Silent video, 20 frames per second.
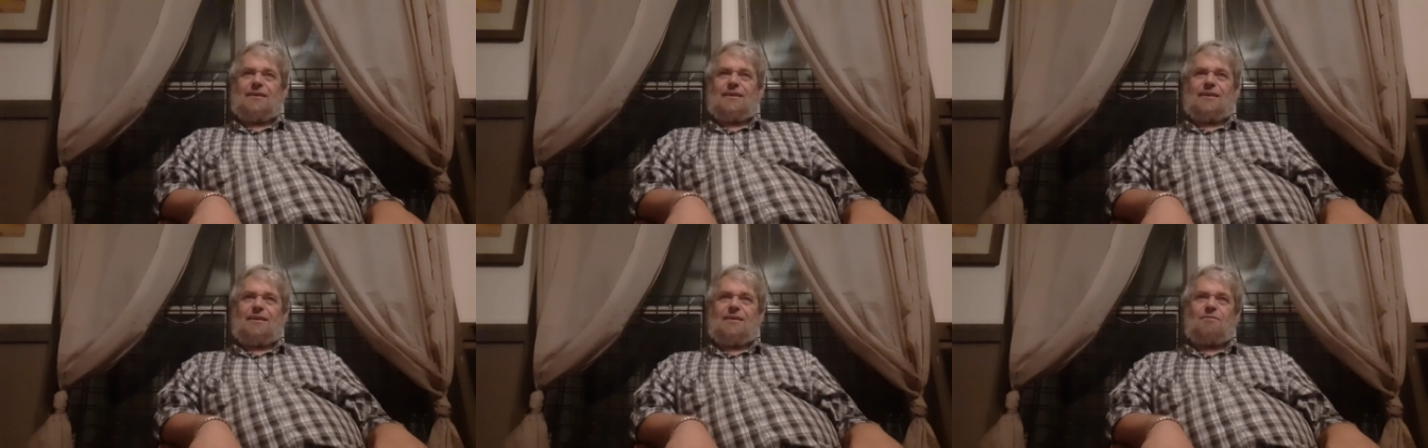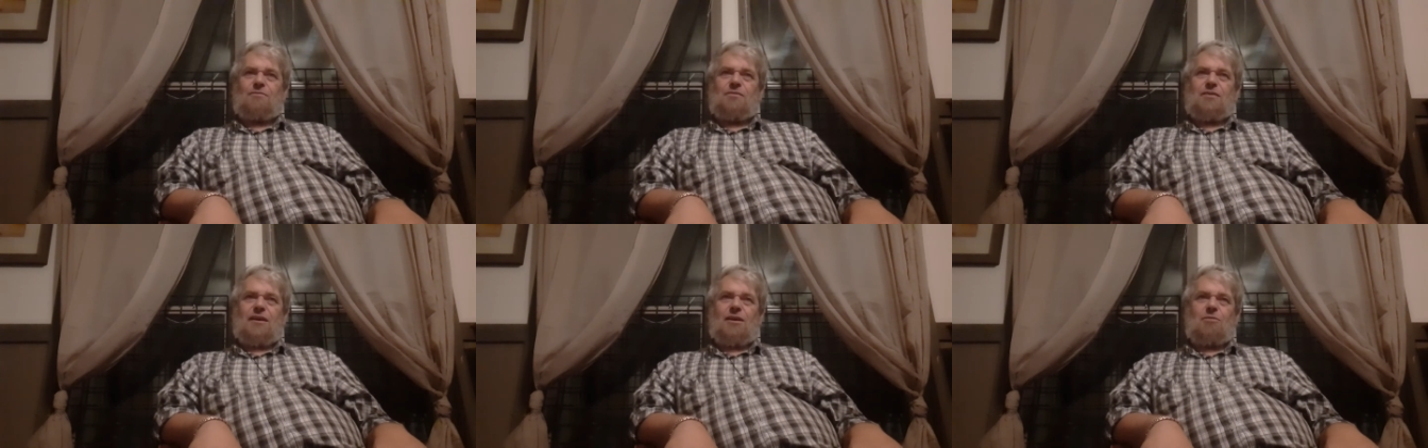
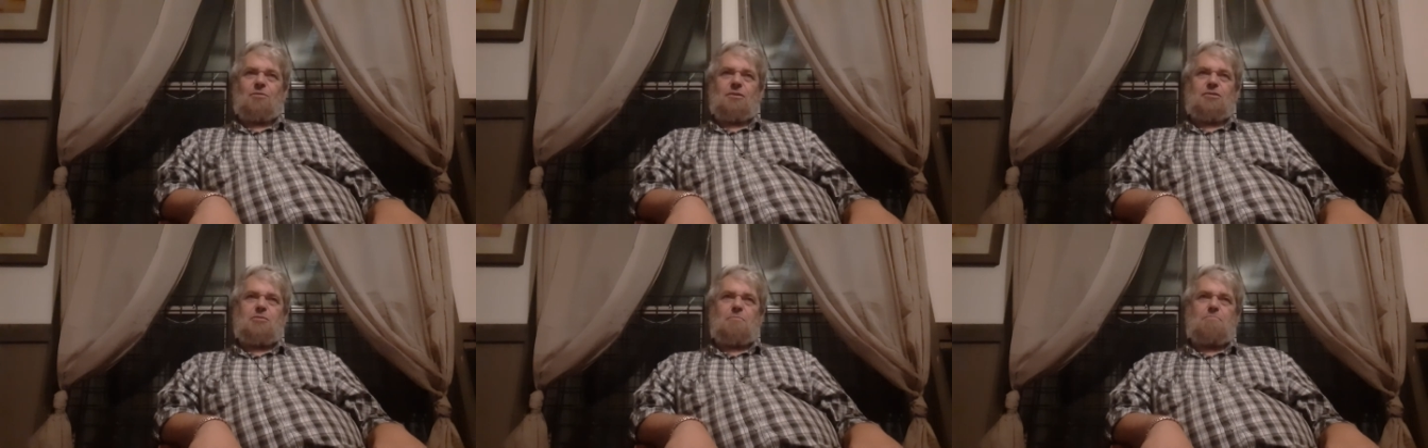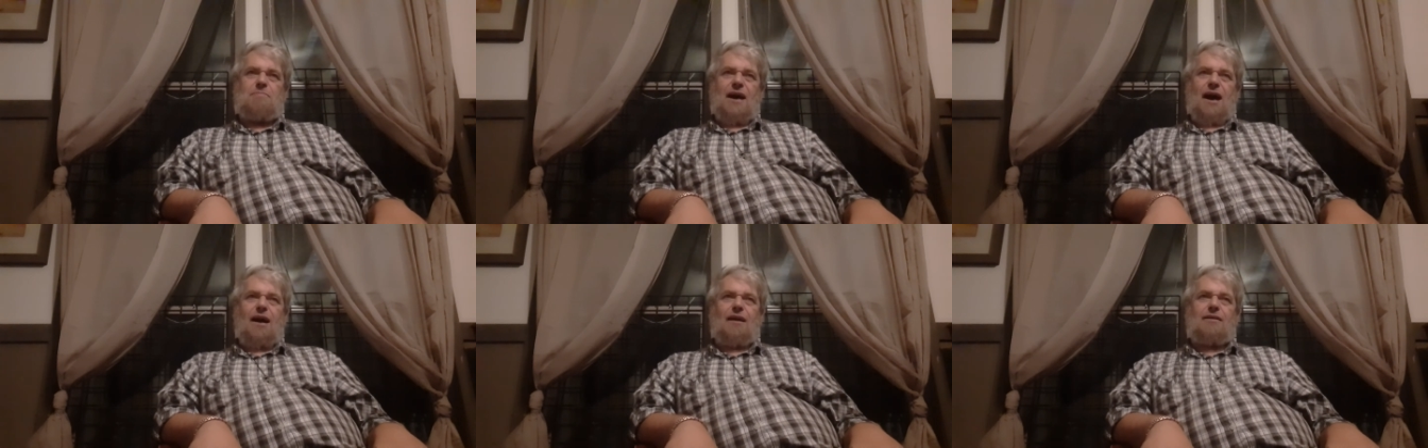if there were
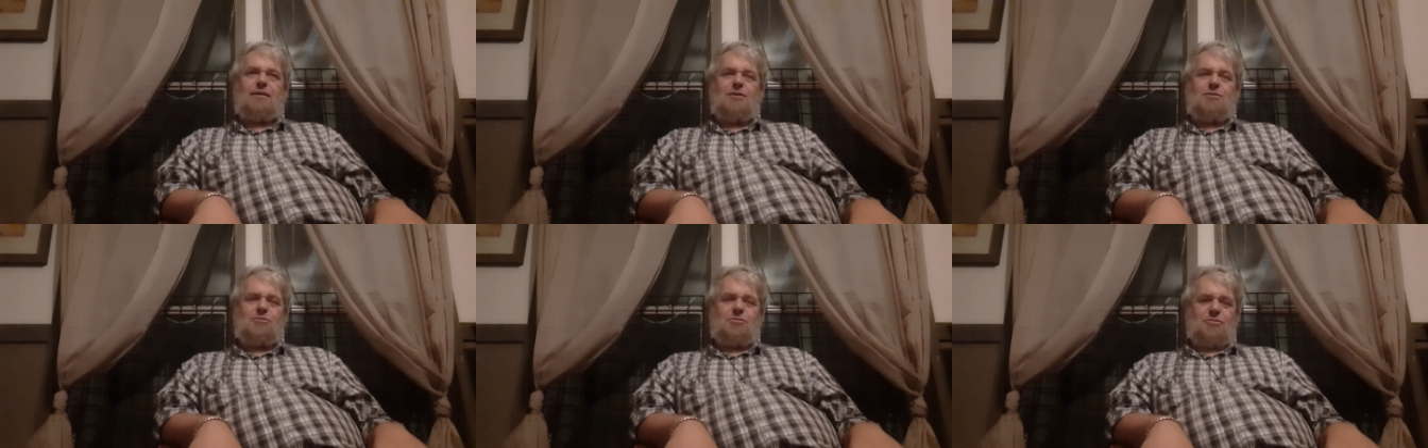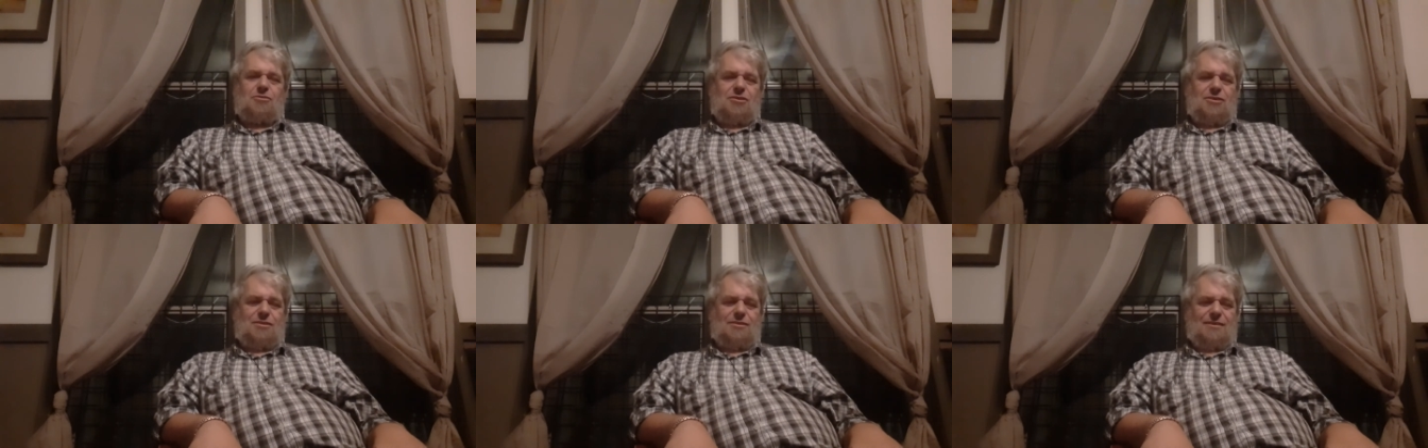
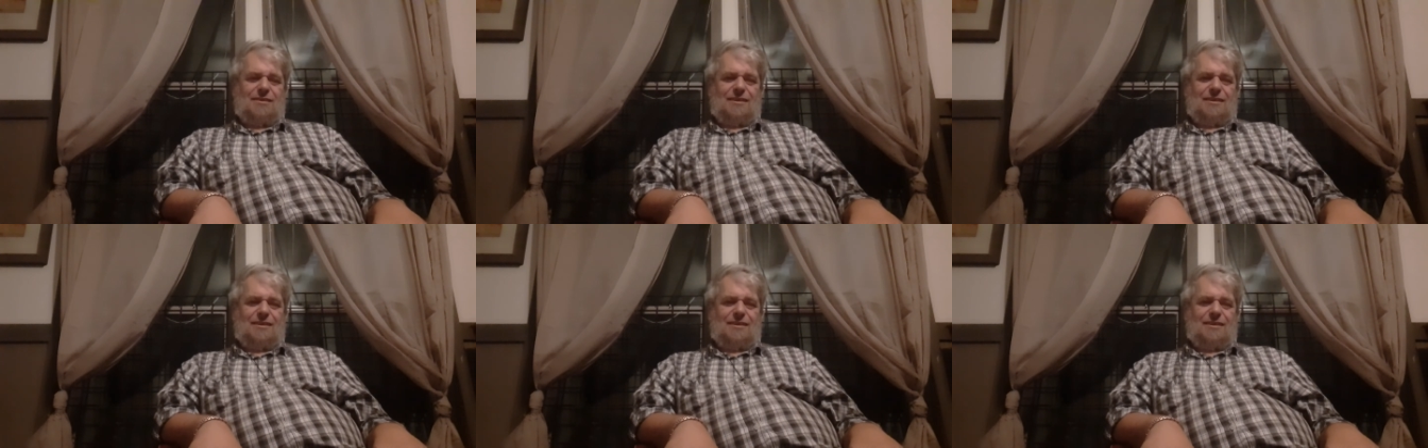tobaccos